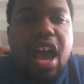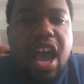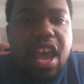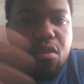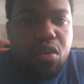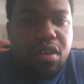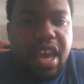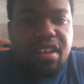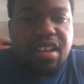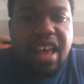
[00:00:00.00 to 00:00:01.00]
I will
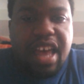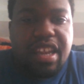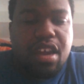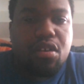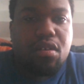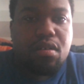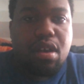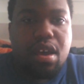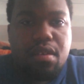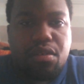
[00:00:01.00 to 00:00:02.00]
get to that later
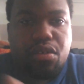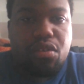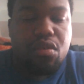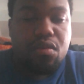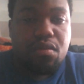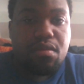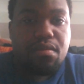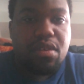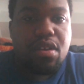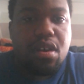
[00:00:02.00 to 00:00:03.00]
soon,
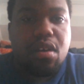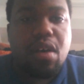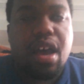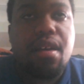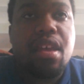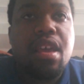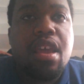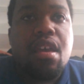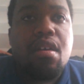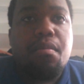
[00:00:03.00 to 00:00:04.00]
you know.
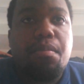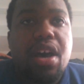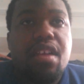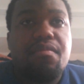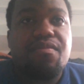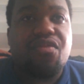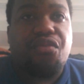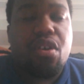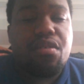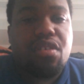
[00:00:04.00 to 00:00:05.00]
But
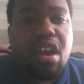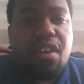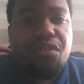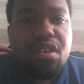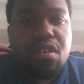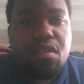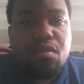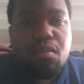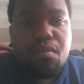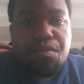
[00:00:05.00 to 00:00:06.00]
first off, you
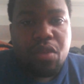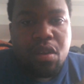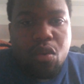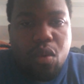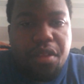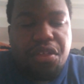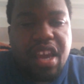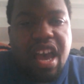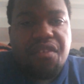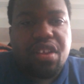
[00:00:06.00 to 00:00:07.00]
know, one
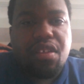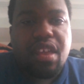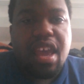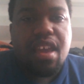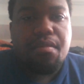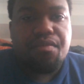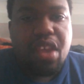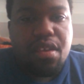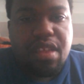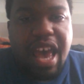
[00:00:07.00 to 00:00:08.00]
thing I have to say
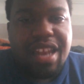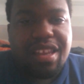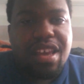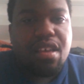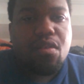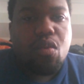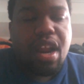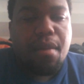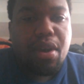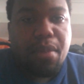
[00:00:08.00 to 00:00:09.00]
is that
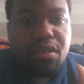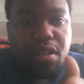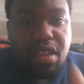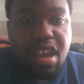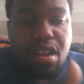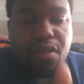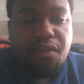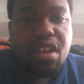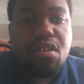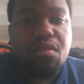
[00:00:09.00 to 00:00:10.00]
what I'm about to say in this
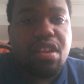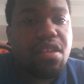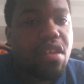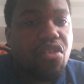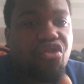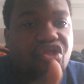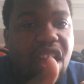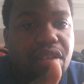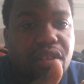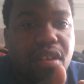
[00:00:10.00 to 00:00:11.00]
video, this is
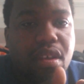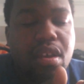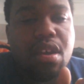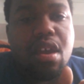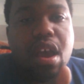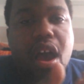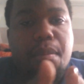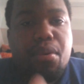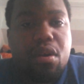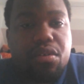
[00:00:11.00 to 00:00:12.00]
just
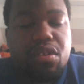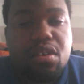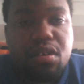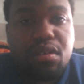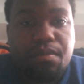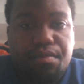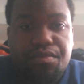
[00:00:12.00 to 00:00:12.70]
a personal